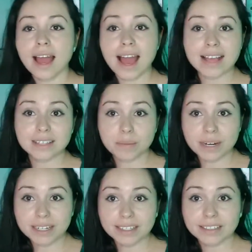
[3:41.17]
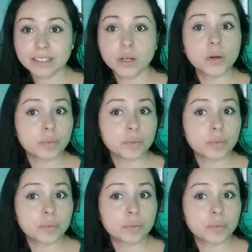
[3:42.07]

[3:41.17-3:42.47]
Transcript: As a marketer or